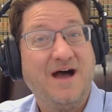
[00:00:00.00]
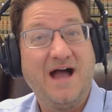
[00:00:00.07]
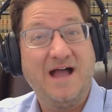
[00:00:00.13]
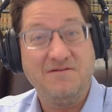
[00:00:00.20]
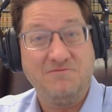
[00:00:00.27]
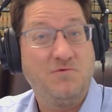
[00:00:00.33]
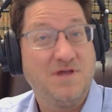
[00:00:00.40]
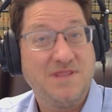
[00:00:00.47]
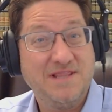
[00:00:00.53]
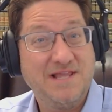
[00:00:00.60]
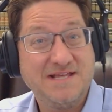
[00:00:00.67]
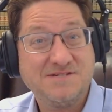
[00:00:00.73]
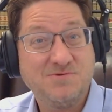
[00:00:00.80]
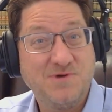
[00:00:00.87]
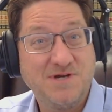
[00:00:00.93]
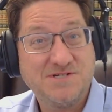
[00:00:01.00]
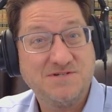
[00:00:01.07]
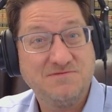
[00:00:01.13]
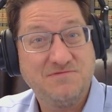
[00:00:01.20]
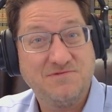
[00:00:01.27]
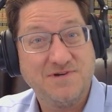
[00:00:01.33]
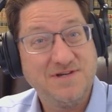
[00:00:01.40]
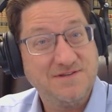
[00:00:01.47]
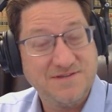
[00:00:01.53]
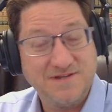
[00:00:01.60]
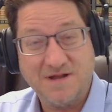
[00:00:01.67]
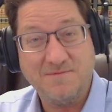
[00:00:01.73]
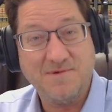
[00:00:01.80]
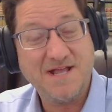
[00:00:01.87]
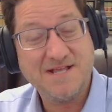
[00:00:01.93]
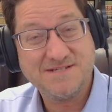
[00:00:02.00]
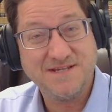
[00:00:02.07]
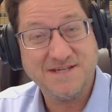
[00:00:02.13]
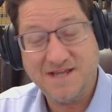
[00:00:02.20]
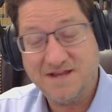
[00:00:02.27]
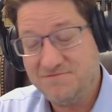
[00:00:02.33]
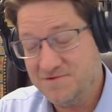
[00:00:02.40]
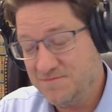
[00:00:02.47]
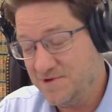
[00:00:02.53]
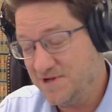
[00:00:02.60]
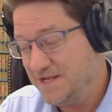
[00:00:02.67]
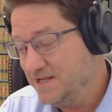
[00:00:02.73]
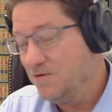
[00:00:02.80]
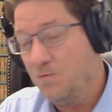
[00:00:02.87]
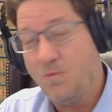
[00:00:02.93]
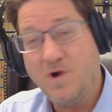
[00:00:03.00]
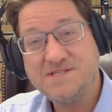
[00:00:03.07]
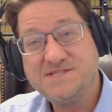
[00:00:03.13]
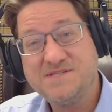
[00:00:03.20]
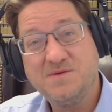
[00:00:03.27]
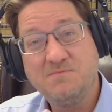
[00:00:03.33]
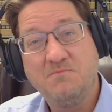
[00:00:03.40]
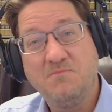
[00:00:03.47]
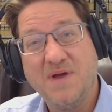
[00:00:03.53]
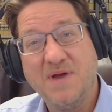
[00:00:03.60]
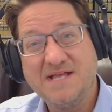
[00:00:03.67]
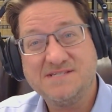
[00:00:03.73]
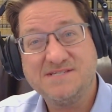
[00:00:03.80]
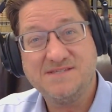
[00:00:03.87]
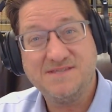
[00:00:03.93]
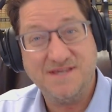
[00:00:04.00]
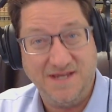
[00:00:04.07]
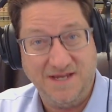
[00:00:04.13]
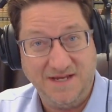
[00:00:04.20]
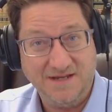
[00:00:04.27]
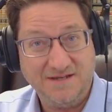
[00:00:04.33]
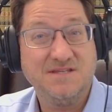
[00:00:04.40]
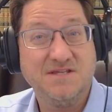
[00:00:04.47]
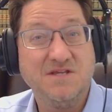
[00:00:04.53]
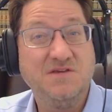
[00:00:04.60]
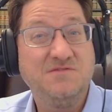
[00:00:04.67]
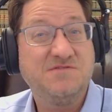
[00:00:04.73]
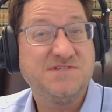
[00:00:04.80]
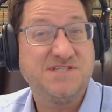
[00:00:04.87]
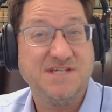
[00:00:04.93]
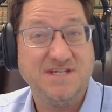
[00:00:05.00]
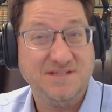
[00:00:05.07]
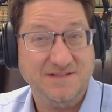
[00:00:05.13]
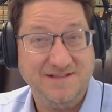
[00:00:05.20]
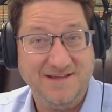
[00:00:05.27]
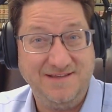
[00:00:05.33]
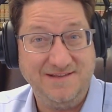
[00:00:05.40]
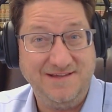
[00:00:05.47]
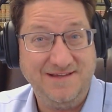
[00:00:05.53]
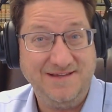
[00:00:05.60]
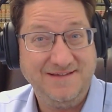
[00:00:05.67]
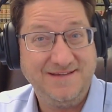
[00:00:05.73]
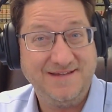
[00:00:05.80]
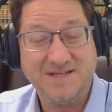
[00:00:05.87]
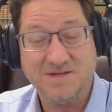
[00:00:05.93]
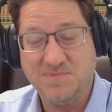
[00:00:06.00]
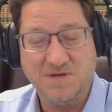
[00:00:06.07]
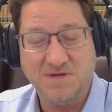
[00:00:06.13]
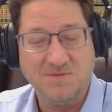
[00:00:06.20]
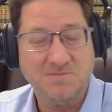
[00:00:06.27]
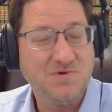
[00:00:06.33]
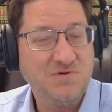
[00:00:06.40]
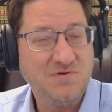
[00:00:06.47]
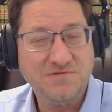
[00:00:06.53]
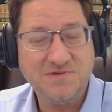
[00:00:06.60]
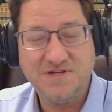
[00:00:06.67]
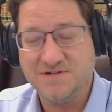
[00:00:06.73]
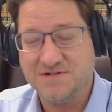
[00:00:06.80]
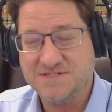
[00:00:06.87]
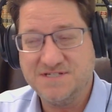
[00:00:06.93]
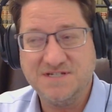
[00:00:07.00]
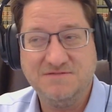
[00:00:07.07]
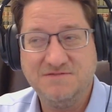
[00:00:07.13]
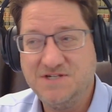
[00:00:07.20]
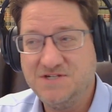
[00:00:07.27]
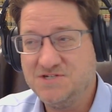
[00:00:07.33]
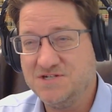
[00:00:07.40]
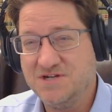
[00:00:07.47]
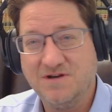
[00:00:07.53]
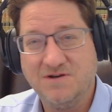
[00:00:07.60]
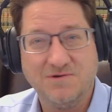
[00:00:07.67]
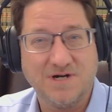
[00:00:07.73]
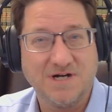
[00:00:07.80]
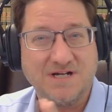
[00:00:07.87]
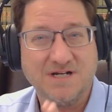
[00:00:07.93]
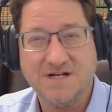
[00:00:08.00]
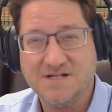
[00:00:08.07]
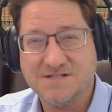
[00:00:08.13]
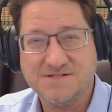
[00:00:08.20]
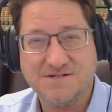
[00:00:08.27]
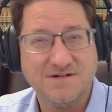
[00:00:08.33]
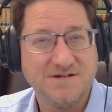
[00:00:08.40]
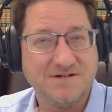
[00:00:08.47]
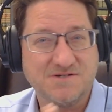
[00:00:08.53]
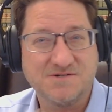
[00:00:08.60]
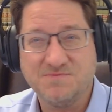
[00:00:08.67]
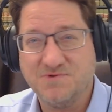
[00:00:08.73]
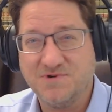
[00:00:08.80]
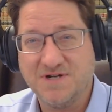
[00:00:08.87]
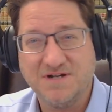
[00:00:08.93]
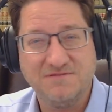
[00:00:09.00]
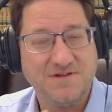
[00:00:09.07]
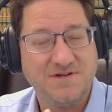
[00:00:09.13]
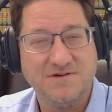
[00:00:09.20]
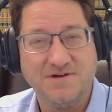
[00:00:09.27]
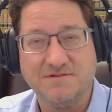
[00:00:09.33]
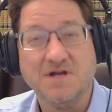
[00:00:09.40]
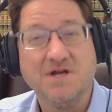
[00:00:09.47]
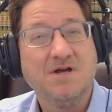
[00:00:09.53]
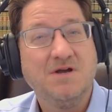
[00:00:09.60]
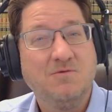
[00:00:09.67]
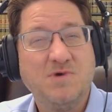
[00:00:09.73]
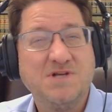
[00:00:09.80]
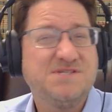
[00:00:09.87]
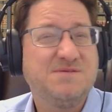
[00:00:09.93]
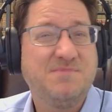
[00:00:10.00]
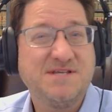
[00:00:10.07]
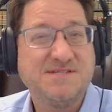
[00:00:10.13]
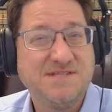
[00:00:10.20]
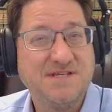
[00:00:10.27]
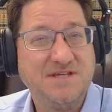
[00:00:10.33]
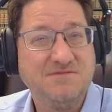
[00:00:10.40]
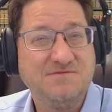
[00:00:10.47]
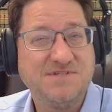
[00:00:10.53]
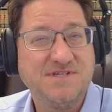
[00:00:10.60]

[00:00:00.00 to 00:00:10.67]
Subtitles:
I have one last question for you that I'm asking everybody. What's the best thing that you've seen lately? It can be a movie or a TV show or a concert or a sporting event, or what's the best thing you've seen